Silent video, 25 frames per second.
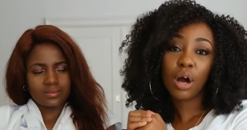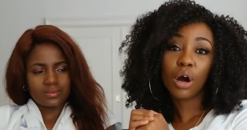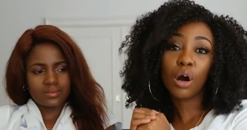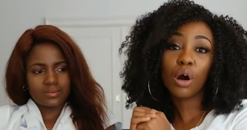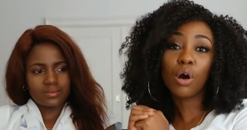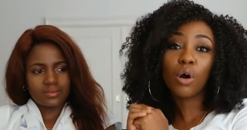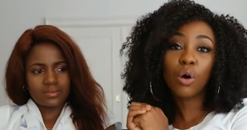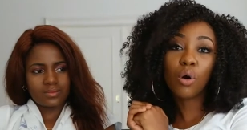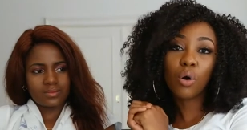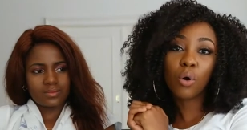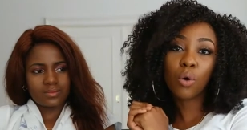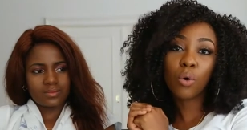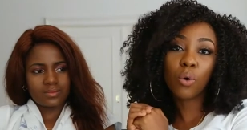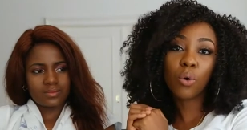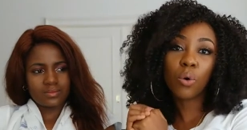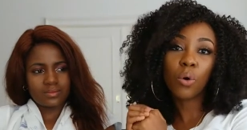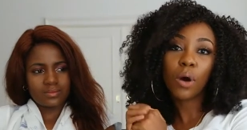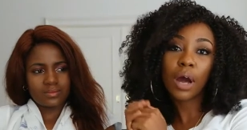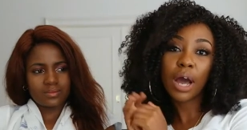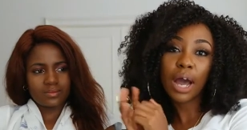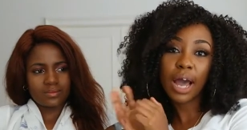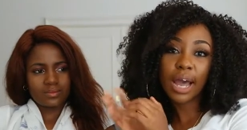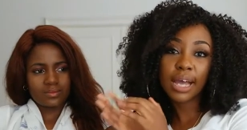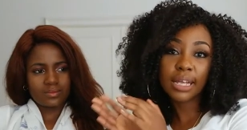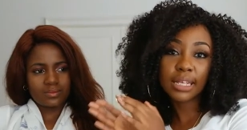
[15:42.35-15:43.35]

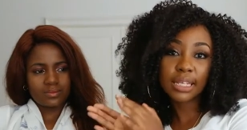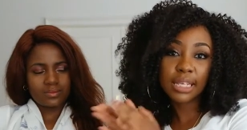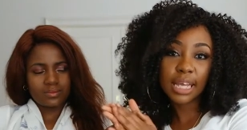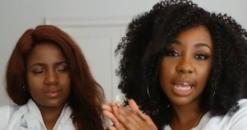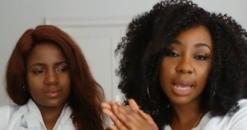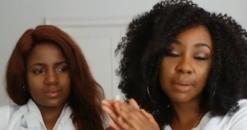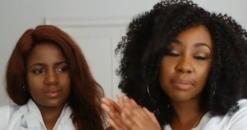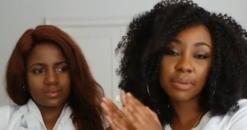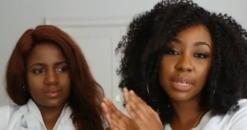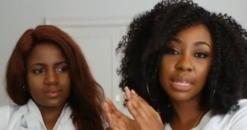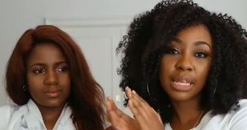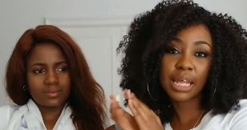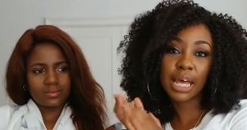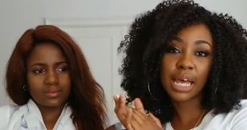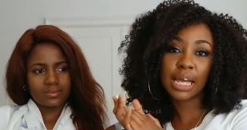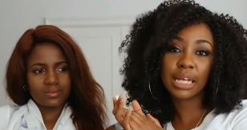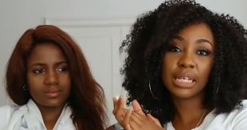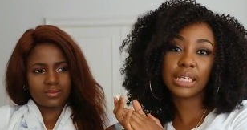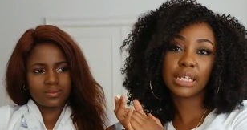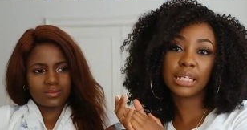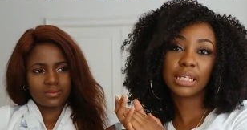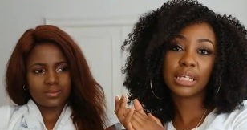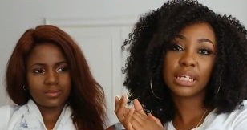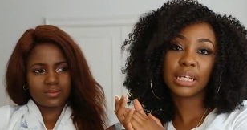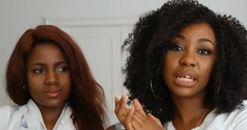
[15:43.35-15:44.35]
Speaker 1: Oh, I tapped
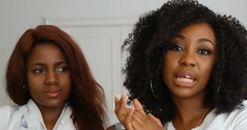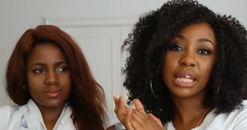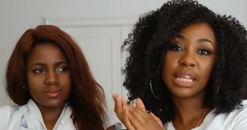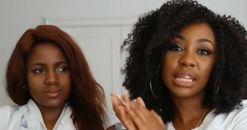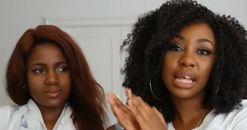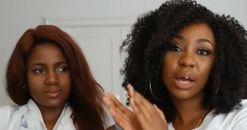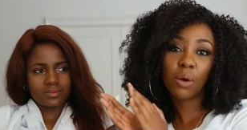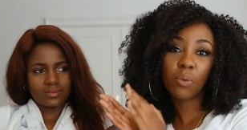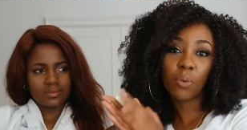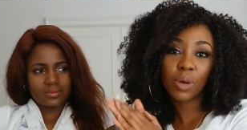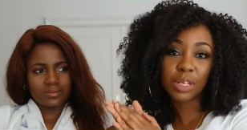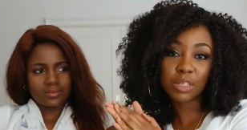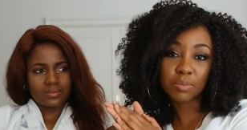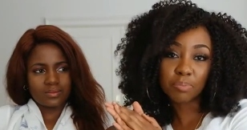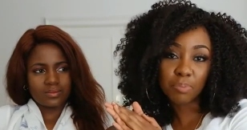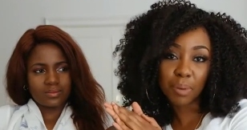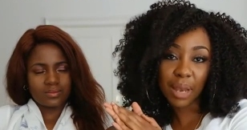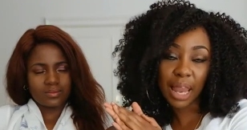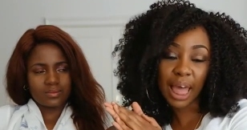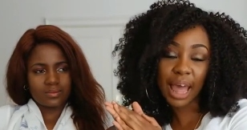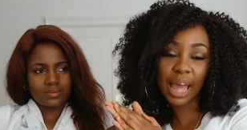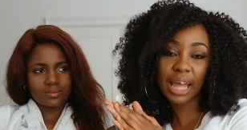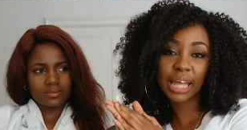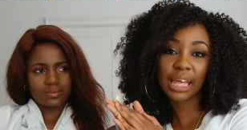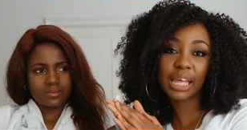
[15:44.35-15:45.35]
that. That was
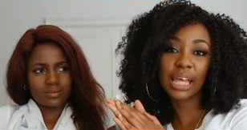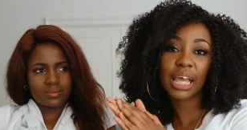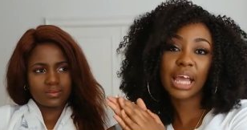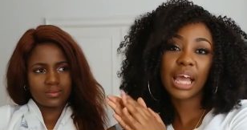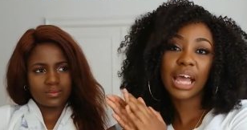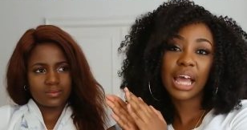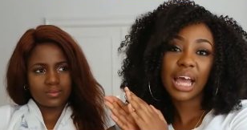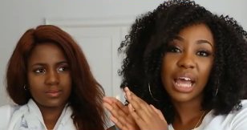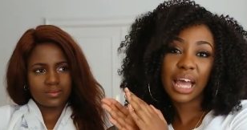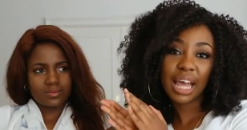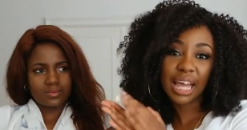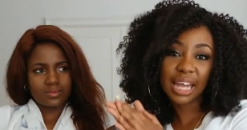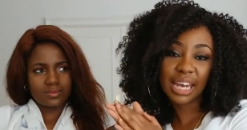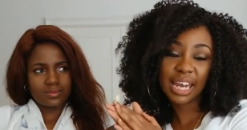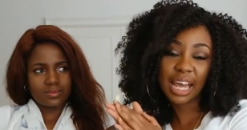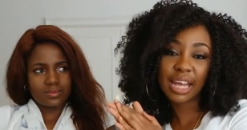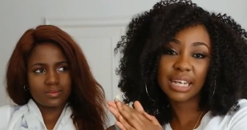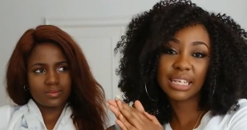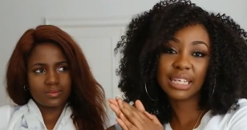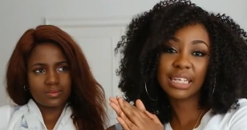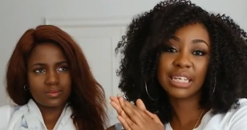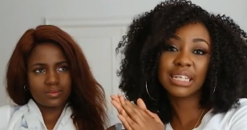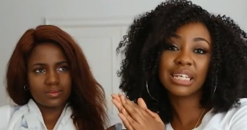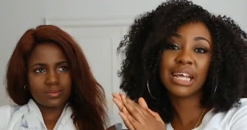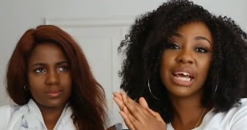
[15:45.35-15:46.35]
black, and I
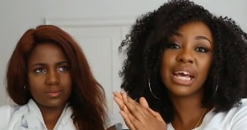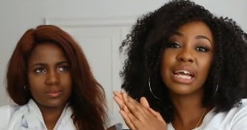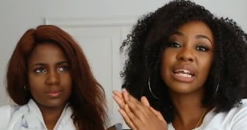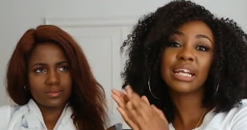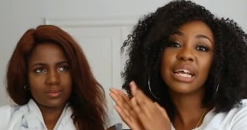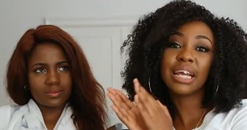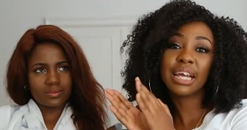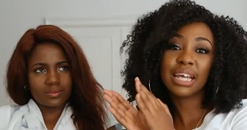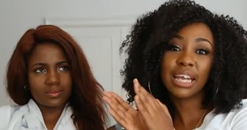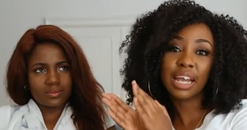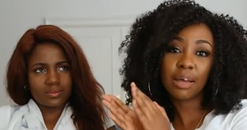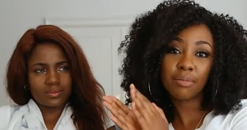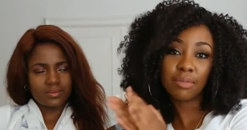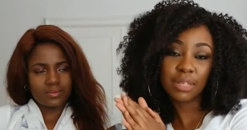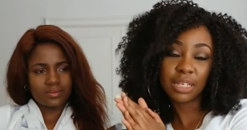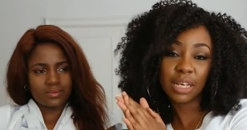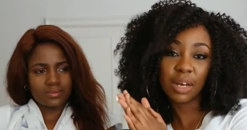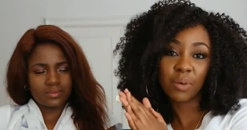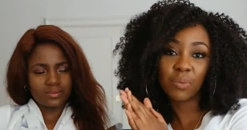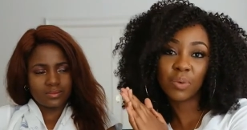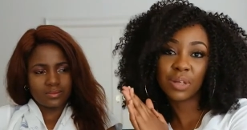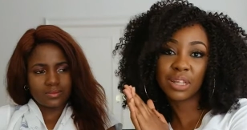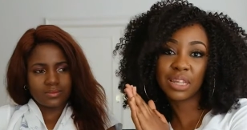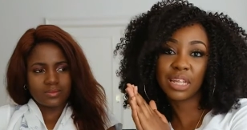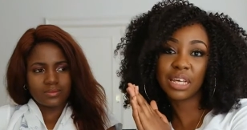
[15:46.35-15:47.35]
did that, and I'm
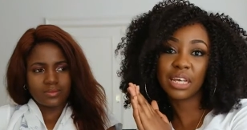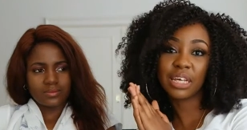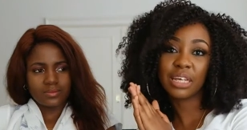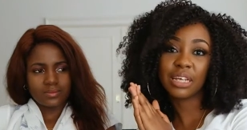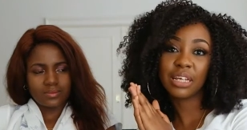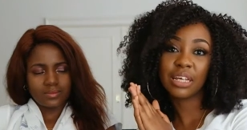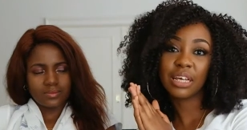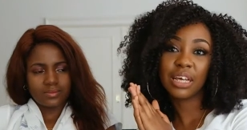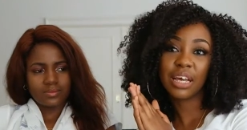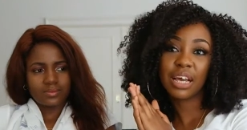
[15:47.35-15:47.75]
done with it.